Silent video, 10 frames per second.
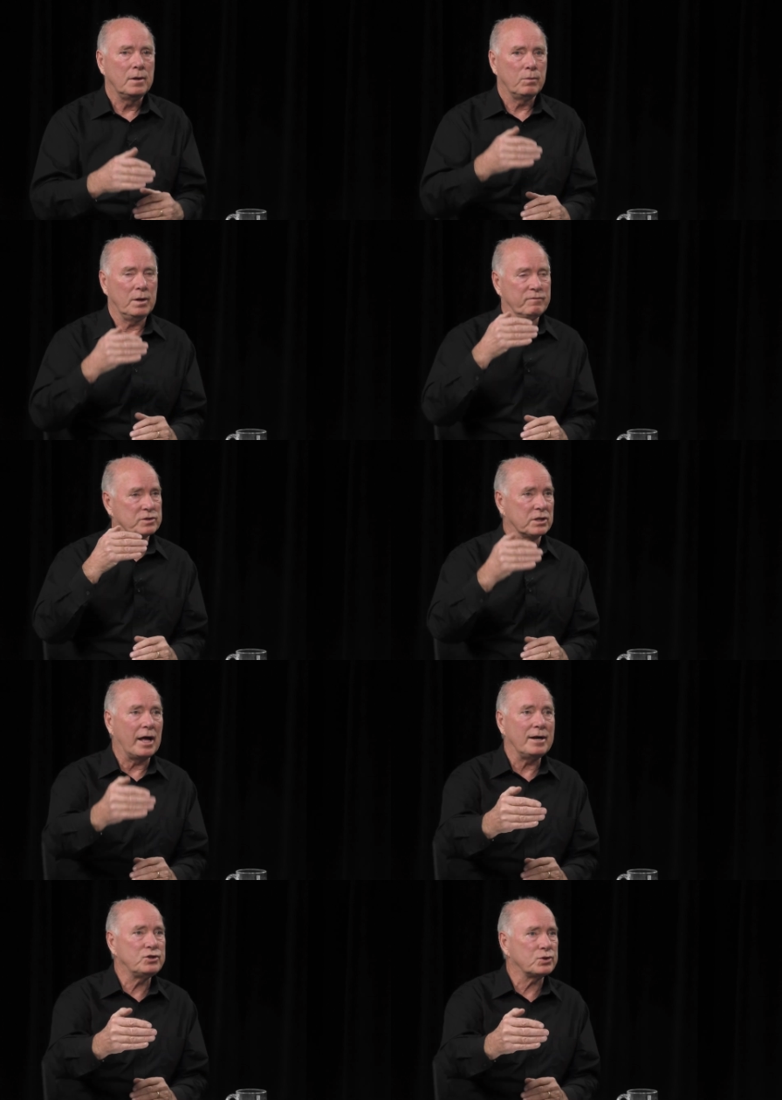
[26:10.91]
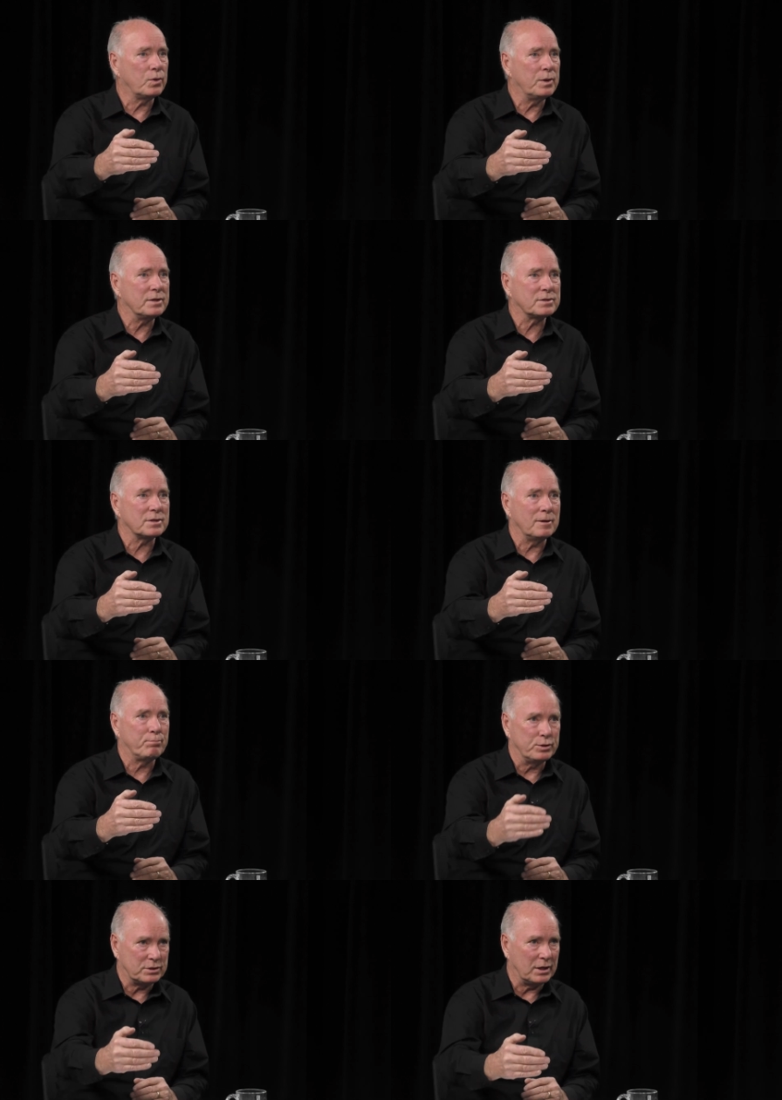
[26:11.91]
We have a slideshow that's uh,
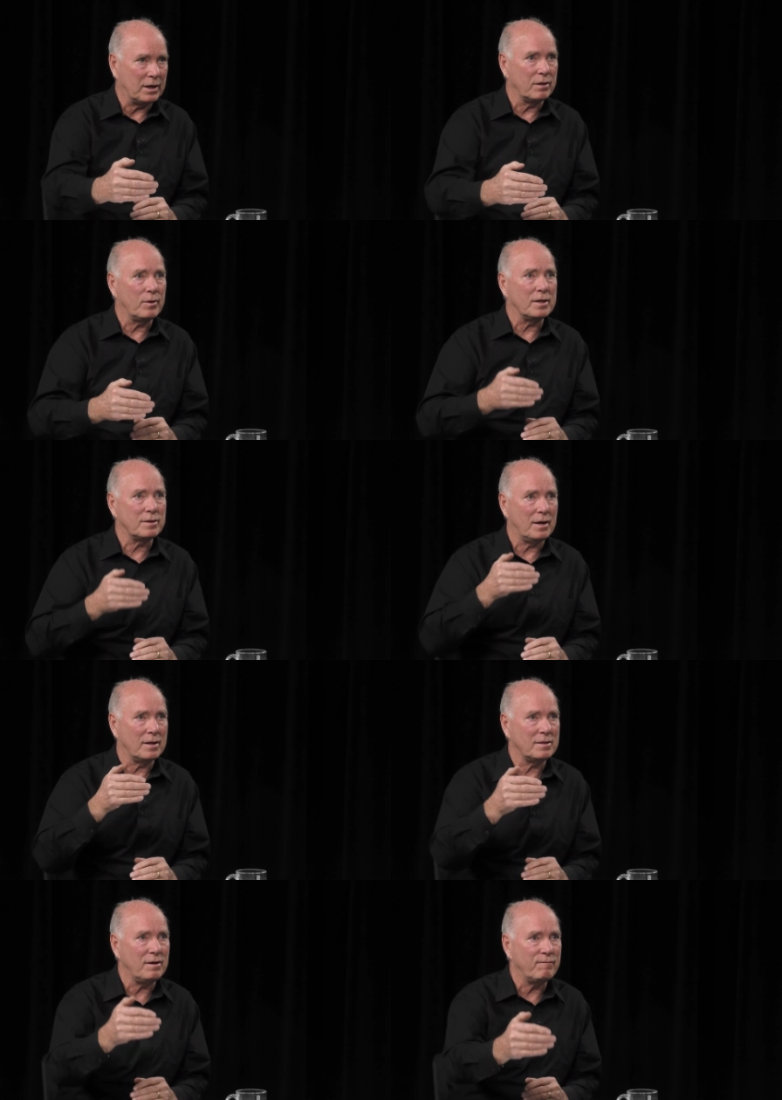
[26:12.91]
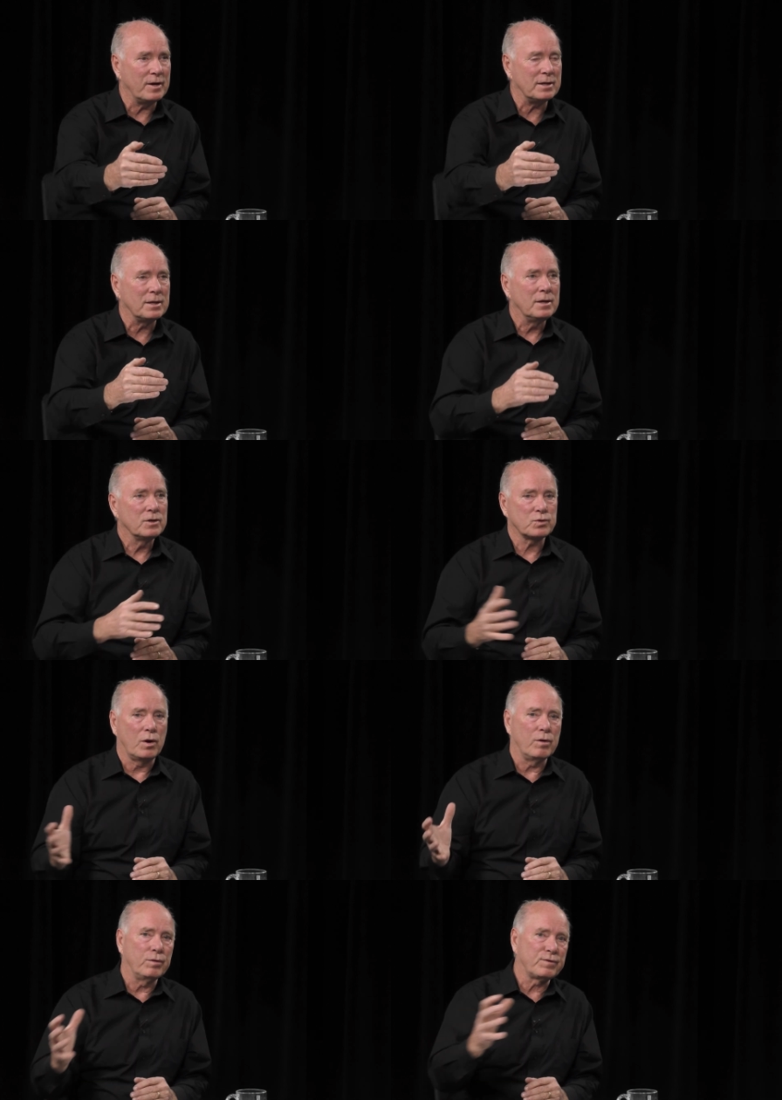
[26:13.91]
put together at the, at the event. So
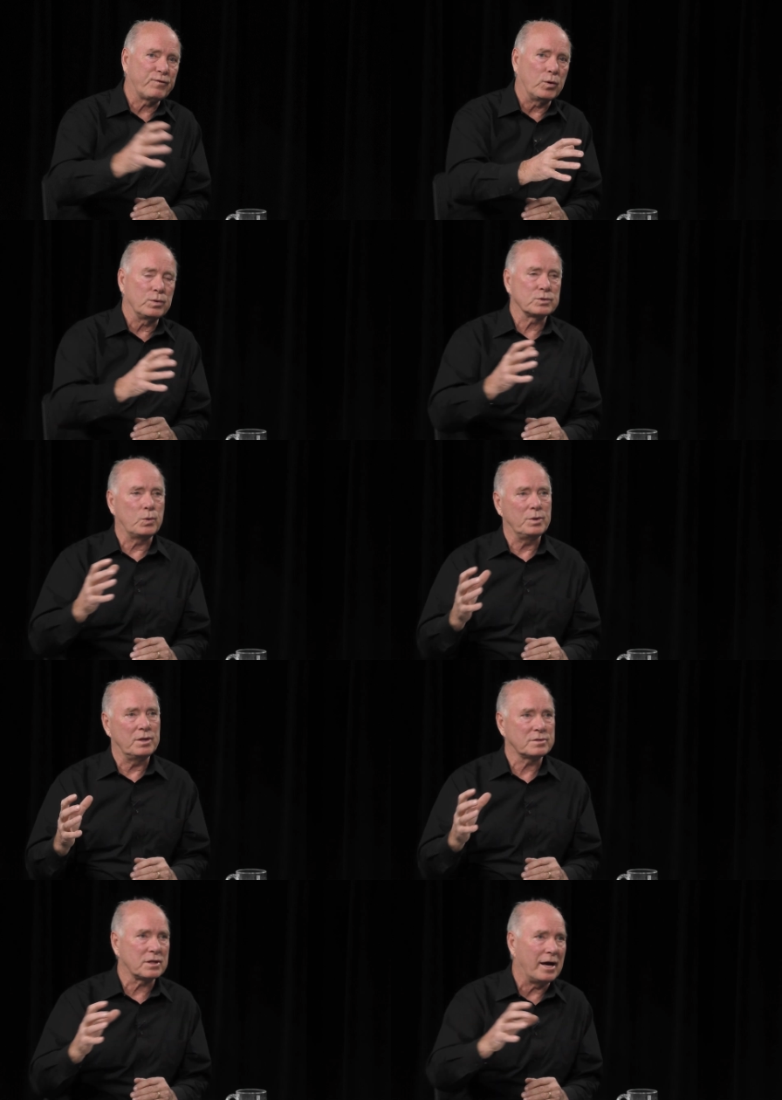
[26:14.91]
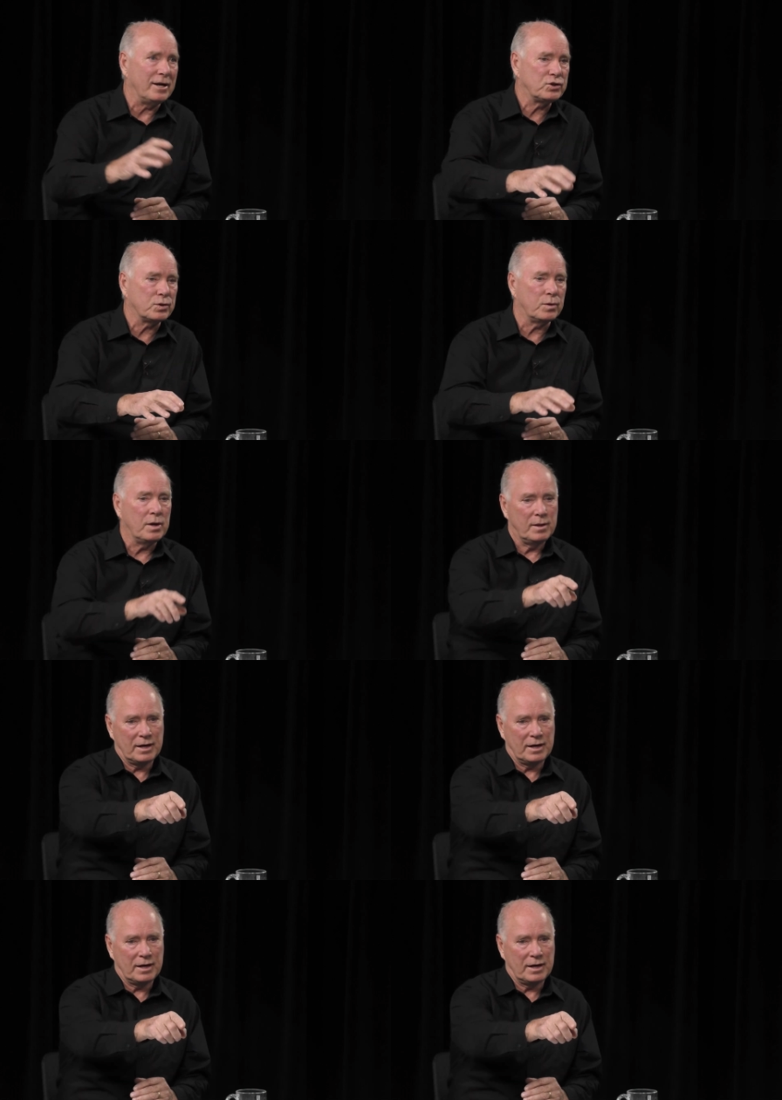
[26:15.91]
all those photos go into the slideshow.